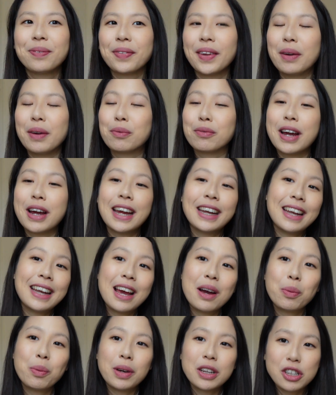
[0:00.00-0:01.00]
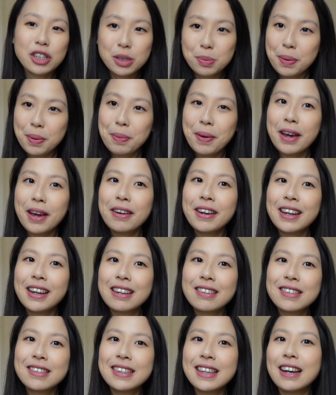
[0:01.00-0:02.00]
And right now we're just preparing
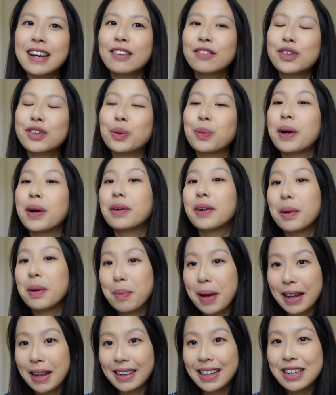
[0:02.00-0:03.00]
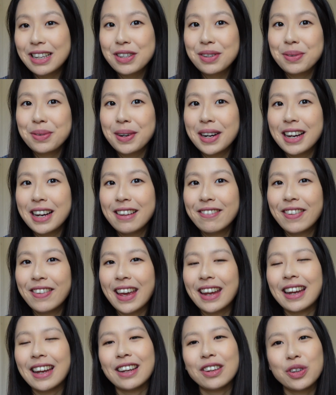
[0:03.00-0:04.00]
ourselves to welcome our little one
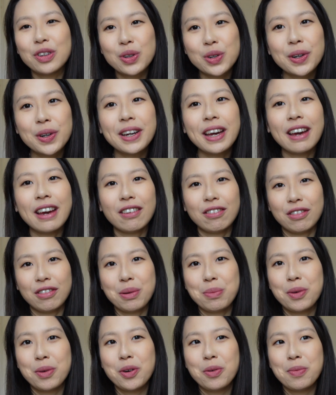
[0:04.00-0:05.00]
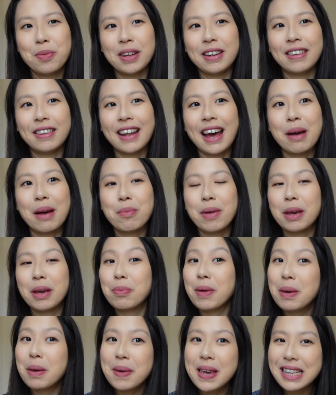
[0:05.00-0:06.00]
and enjoy every moment that my
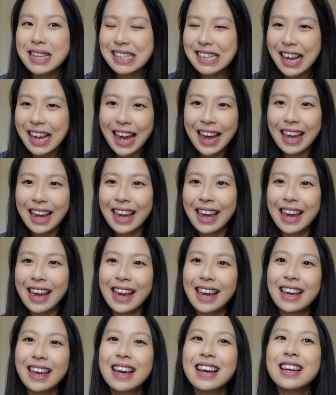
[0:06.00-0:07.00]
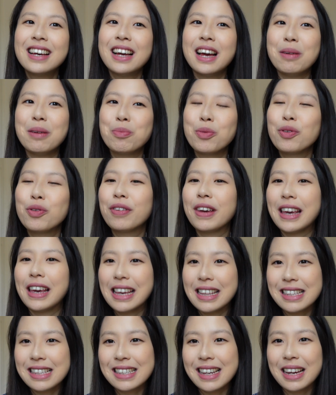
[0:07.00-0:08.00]
baby is kicking and moving
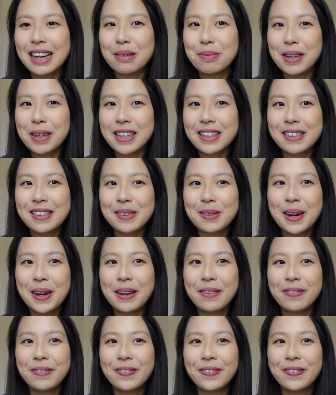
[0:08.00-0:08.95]
inside me as well.